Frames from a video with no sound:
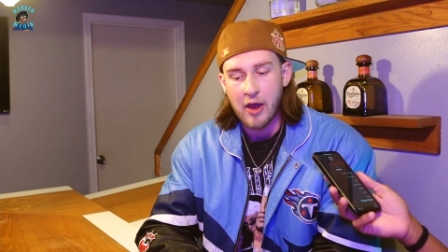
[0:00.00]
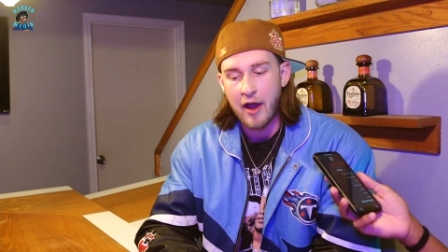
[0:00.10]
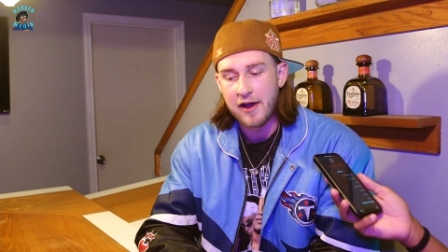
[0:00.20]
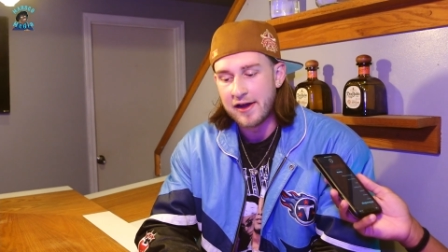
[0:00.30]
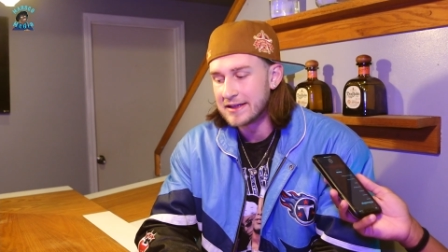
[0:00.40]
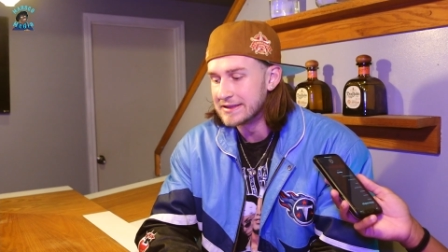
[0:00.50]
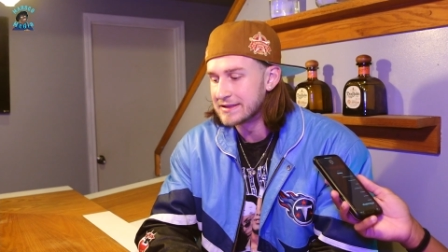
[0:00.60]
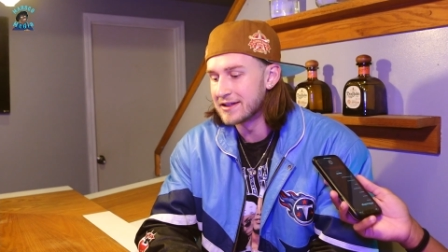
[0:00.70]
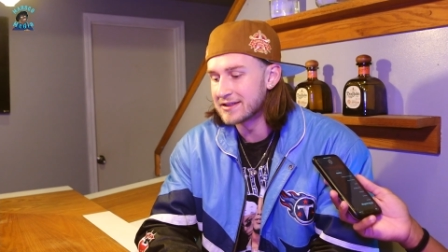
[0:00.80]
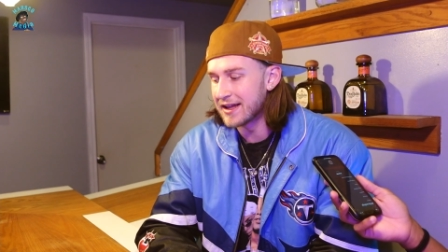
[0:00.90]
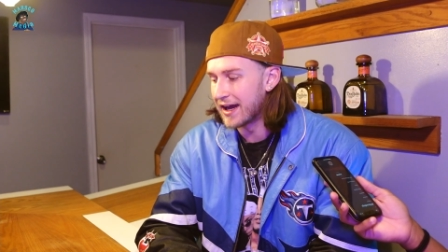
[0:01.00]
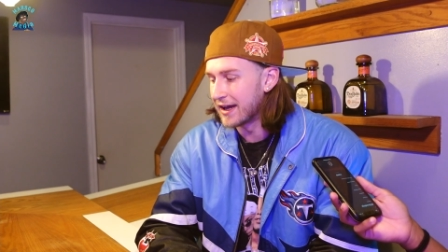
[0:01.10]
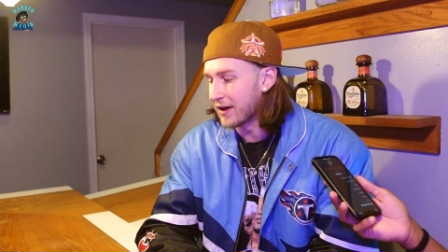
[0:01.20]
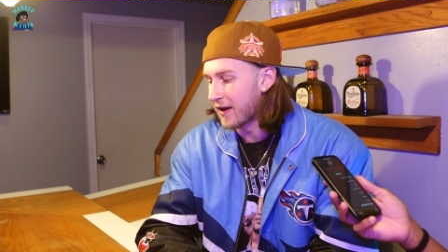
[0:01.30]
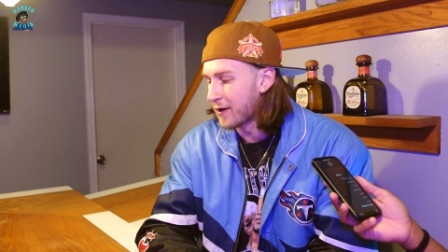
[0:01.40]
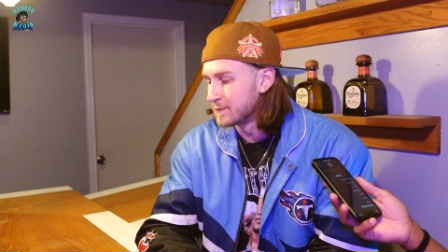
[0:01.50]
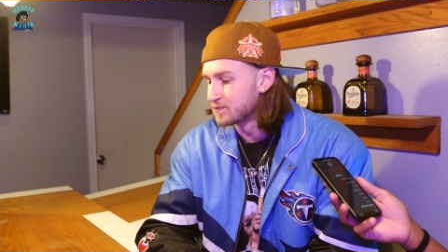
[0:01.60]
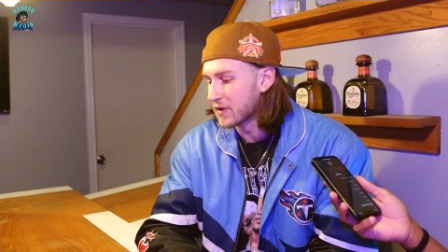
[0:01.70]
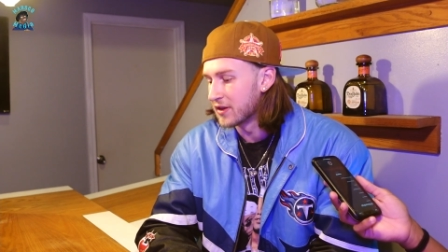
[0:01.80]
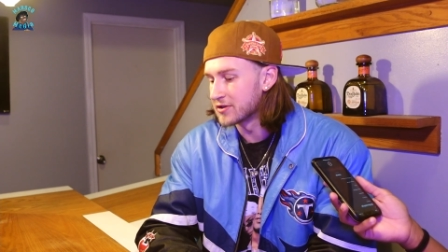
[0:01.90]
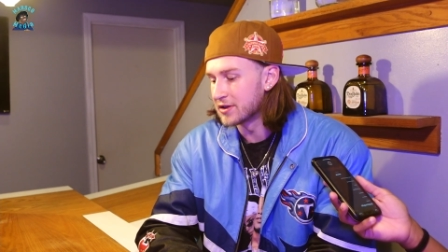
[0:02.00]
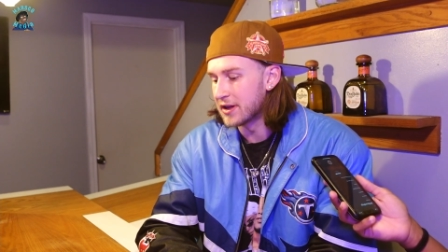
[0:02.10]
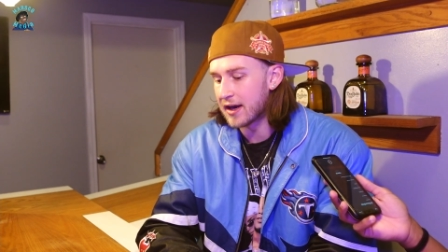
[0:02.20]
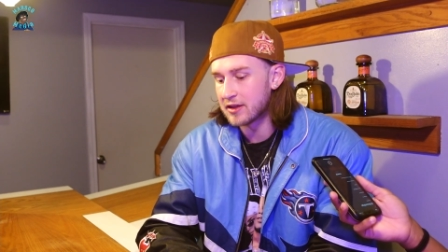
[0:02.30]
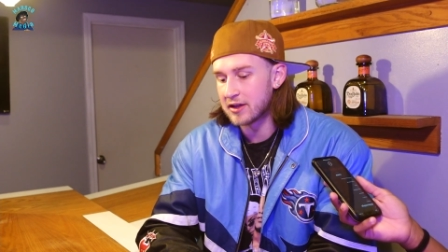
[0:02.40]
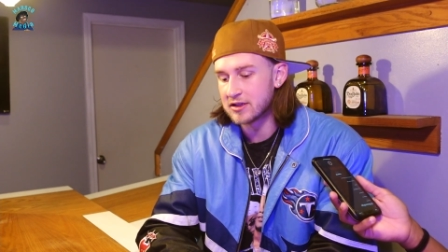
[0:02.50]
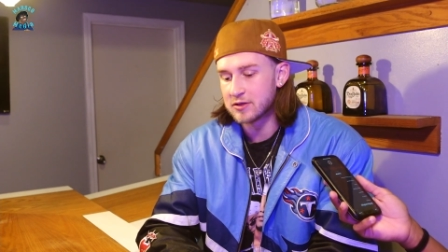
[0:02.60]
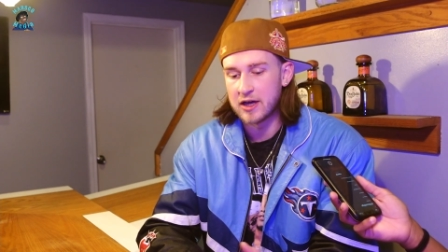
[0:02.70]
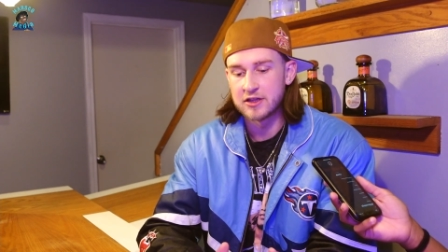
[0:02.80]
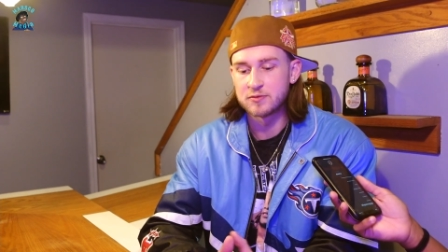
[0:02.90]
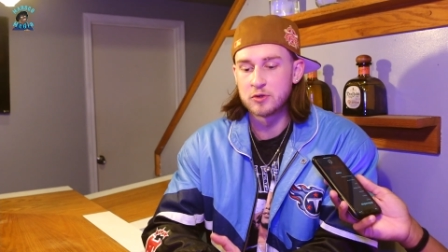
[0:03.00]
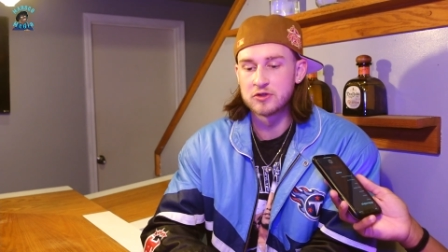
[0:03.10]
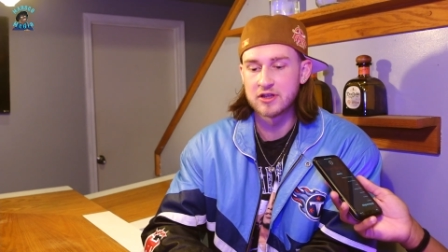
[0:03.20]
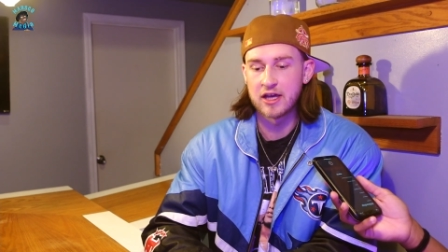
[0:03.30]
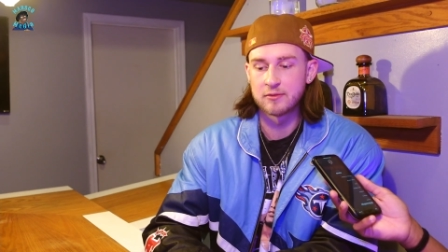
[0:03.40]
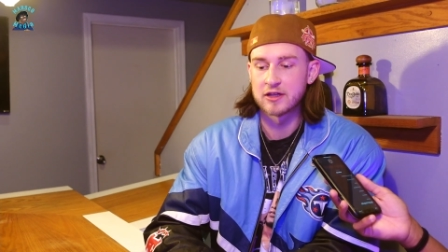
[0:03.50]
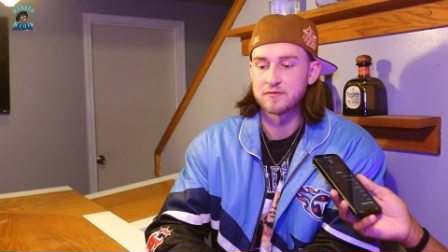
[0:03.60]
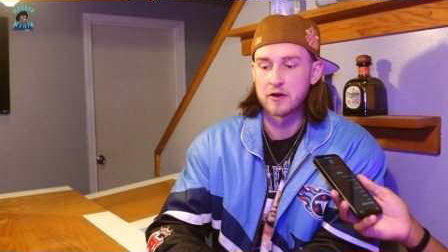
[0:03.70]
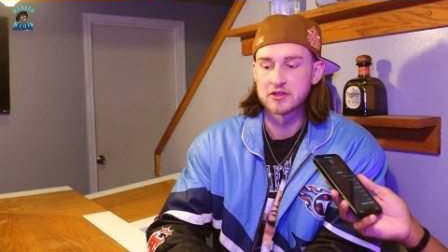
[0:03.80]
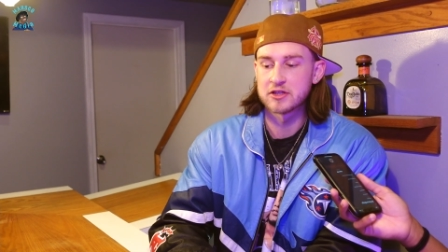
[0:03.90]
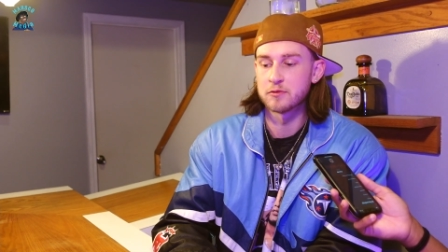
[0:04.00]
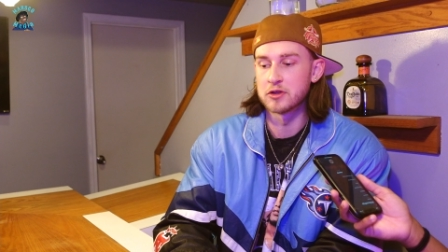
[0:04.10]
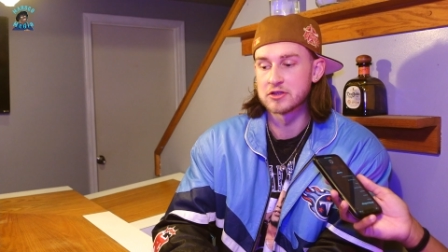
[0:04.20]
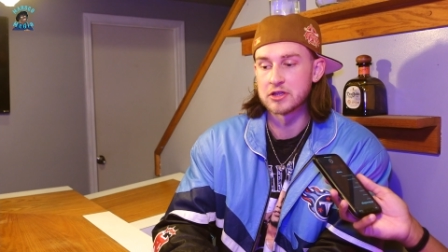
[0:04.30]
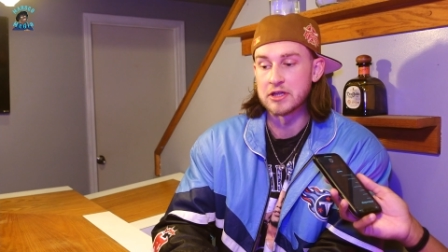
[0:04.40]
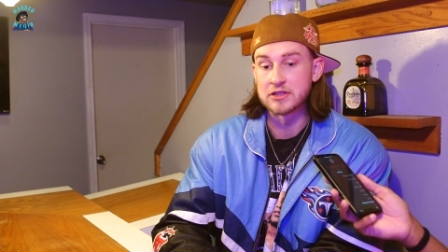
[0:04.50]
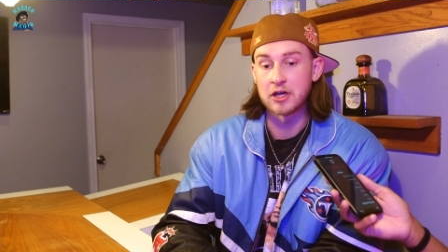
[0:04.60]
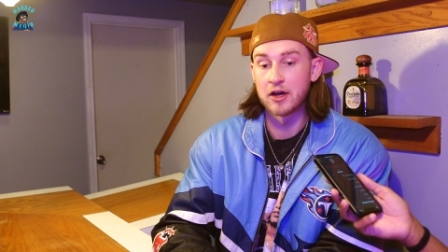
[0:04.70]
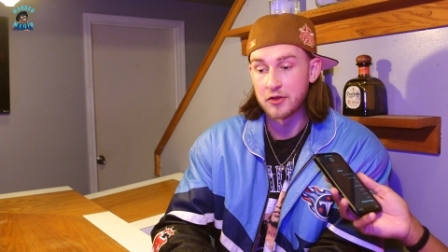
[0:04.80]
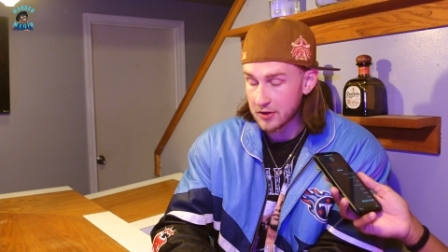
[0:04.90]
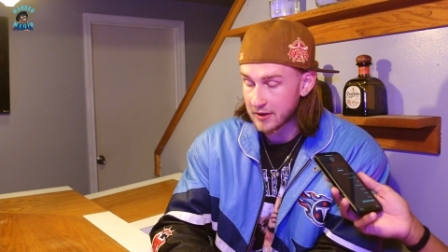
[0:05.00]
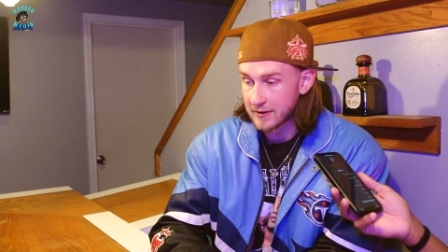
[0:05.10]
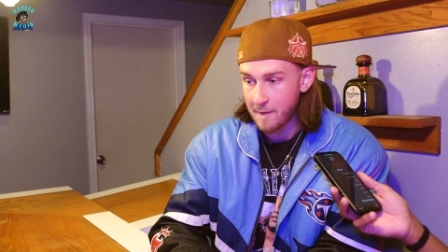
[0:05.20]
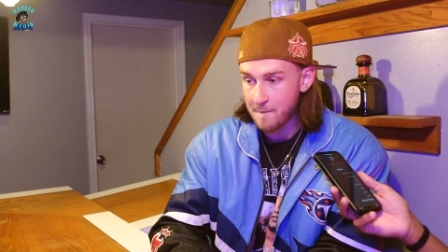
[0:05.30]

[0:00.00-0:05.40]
uh, it's just like there's a lot of things about this music game that's very similar to these other